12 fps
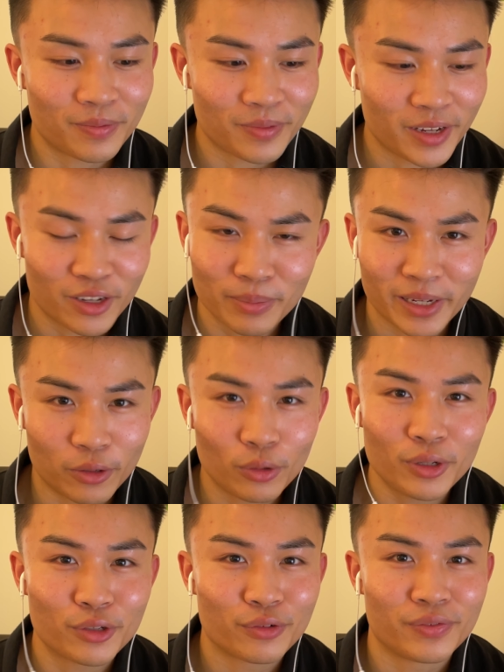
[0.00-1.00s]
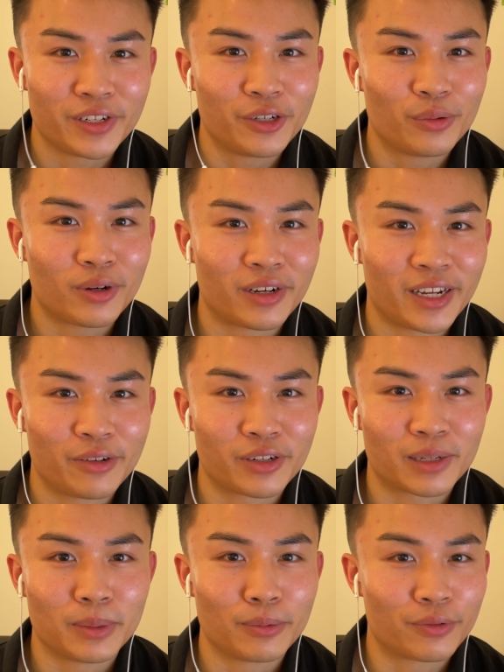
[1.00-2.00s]
I could make a whole other video on how to
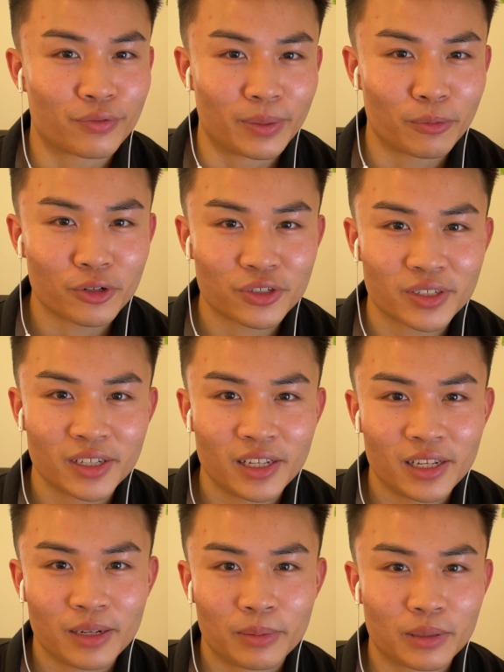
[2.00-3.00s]
come up with frameworks. But the